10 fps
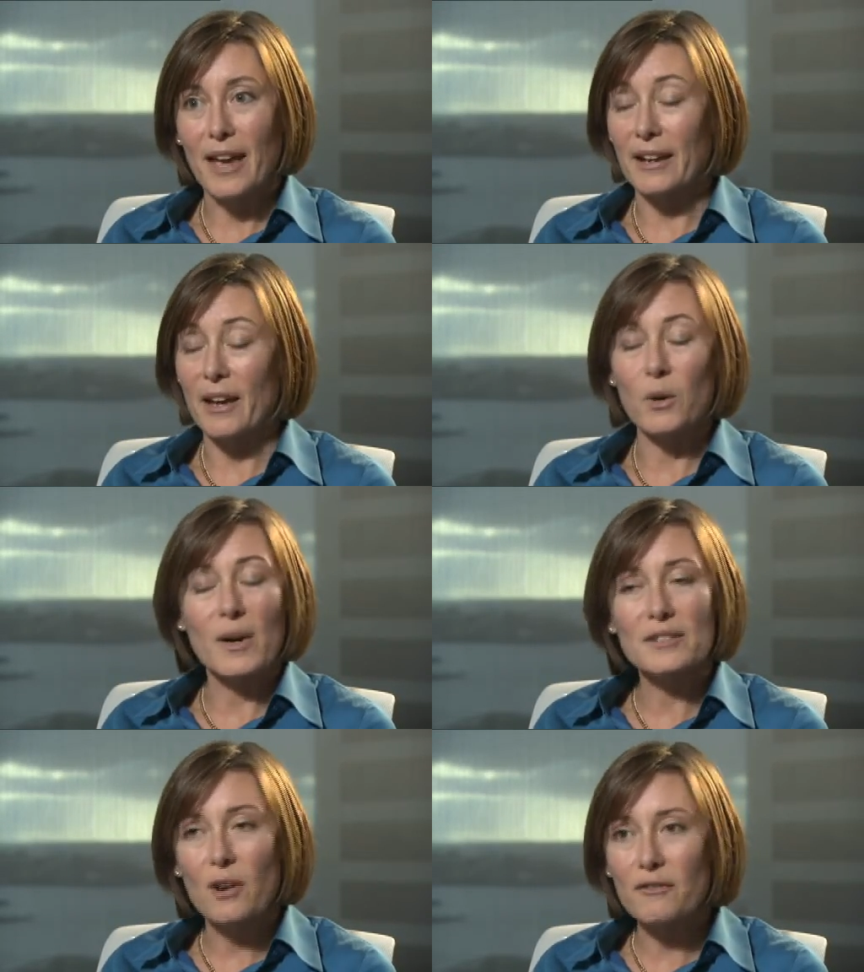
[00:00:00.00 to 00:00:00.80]
And I
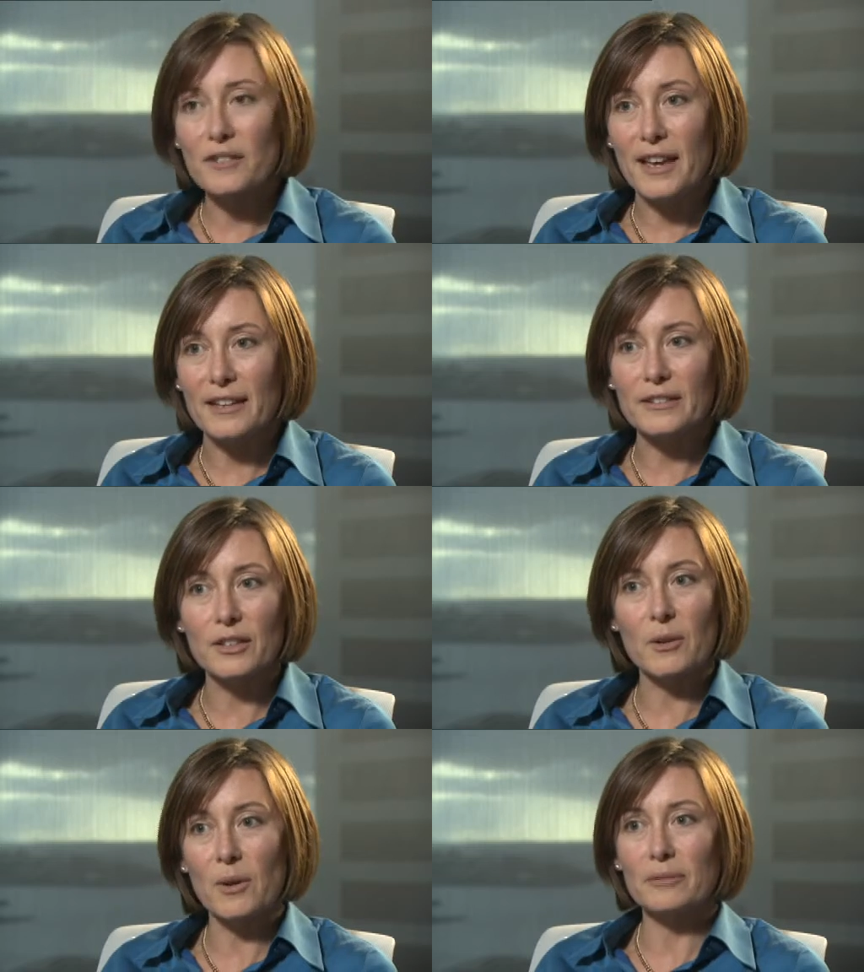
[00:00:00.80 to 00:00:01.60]
always offer that. And
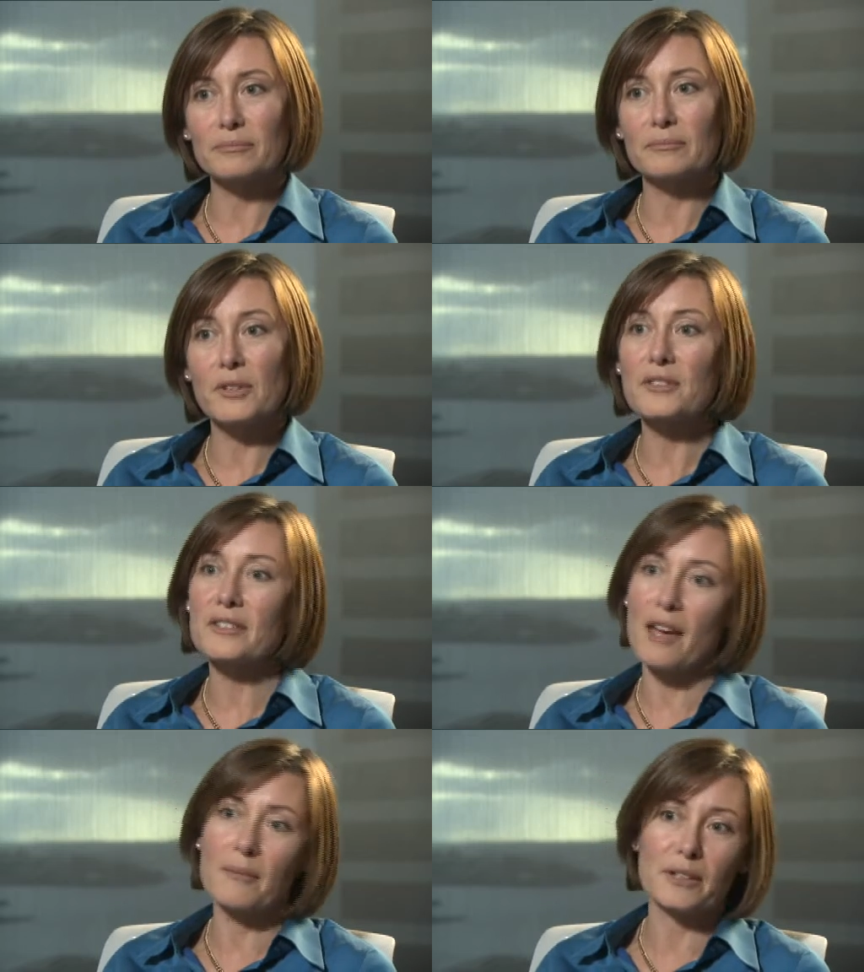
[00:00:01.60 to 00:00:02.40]
you know what? Most
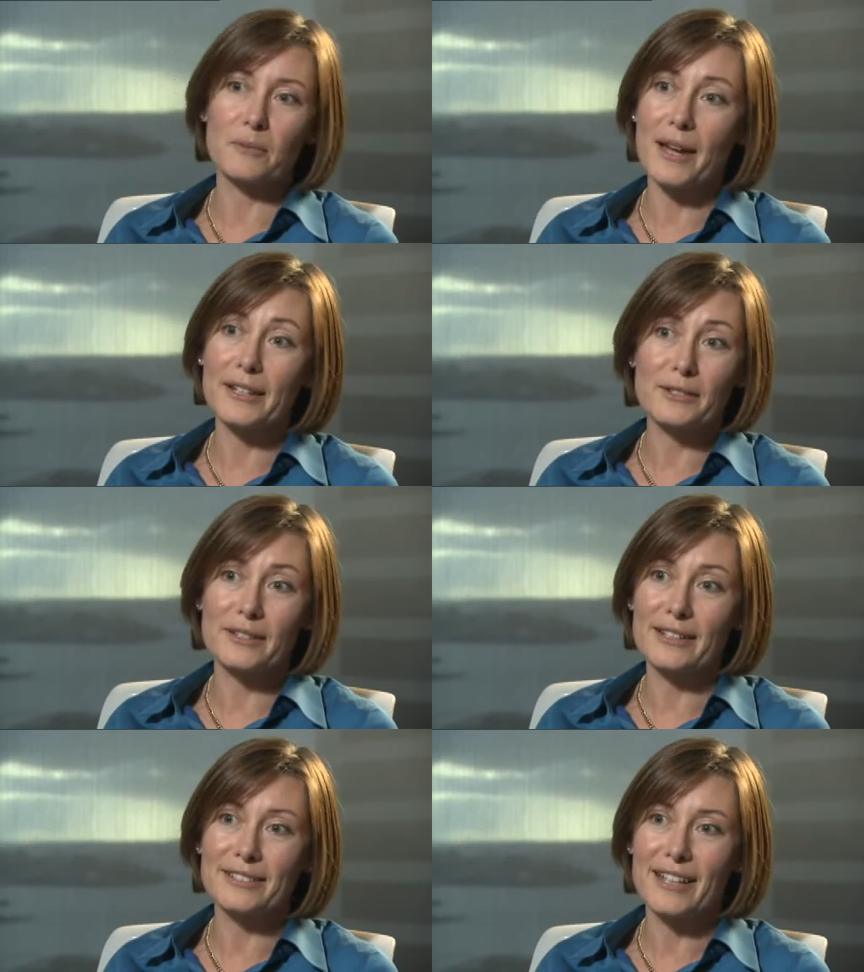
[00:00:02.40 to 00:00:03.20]
of the time it can wait till
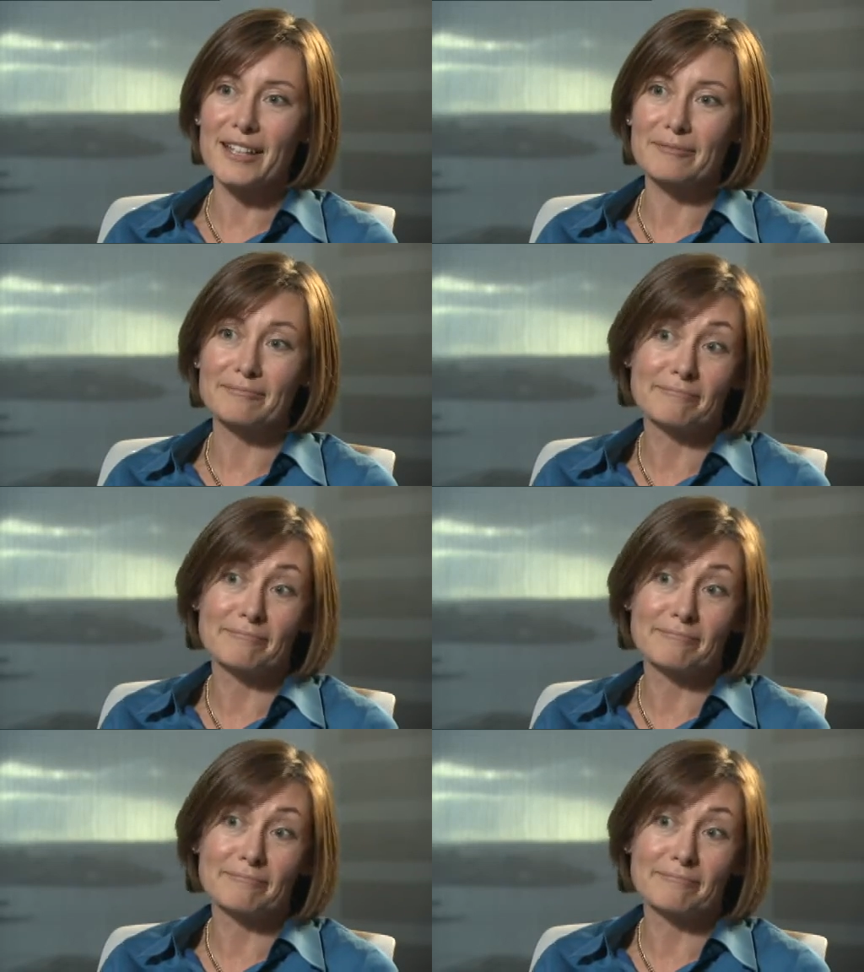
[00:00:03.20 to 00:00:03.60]
the next day.